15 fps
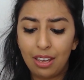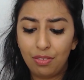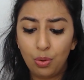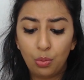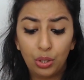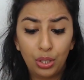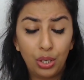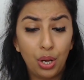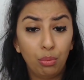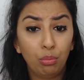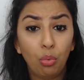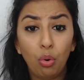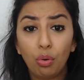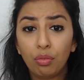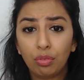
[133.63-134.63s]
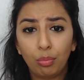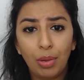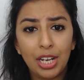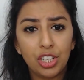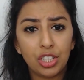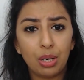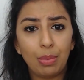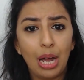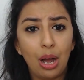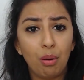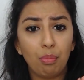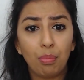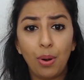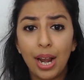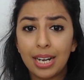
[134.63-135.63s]
if you want to know more information
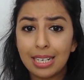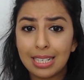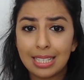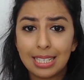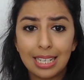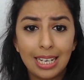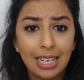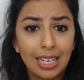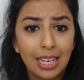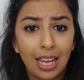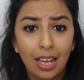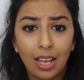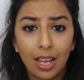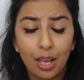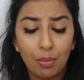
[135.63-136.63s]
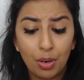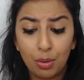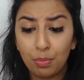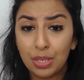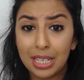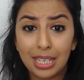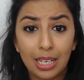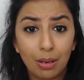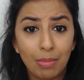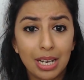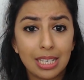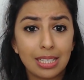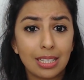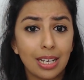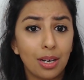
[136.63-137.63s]
about pregnancy and particular
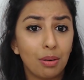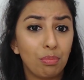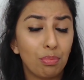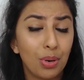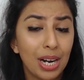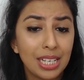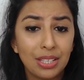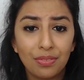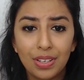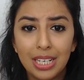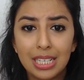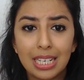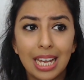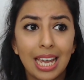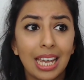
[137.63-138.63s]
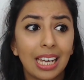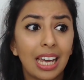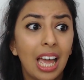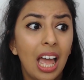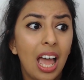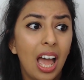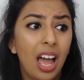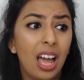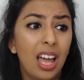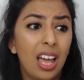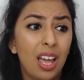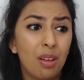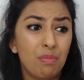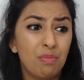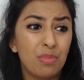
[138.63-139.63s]
medicine, breastfeeding,
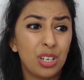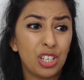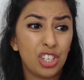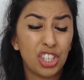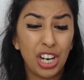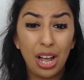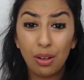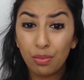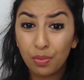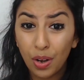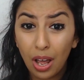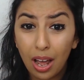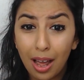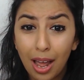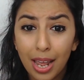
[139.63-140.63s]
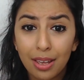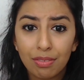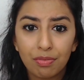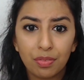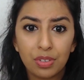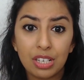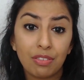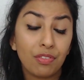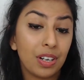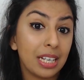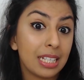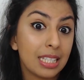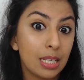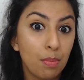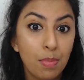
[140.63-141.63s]
shelf life,
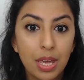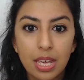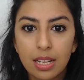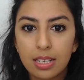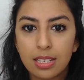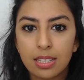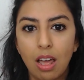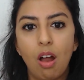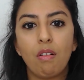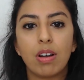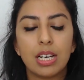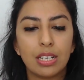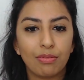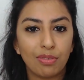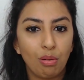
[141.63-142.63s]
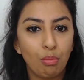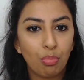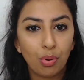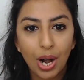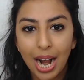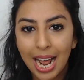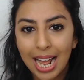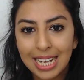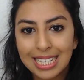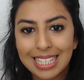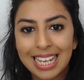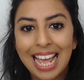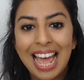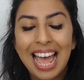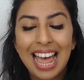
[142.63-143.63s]
different excipients that are in different brands.